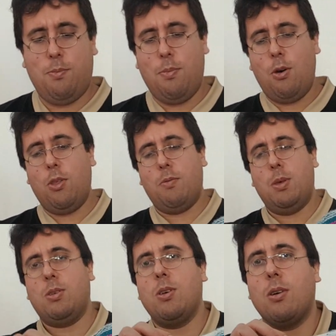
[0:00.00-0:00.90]
Both of
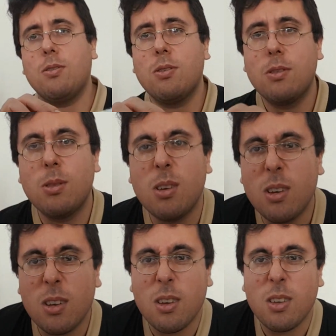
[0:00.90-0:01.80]
these yarns,
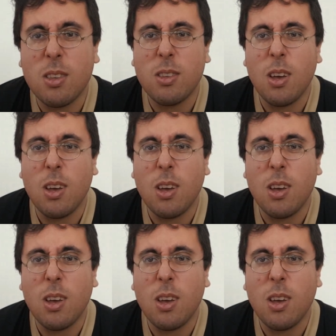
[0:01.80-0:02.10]
the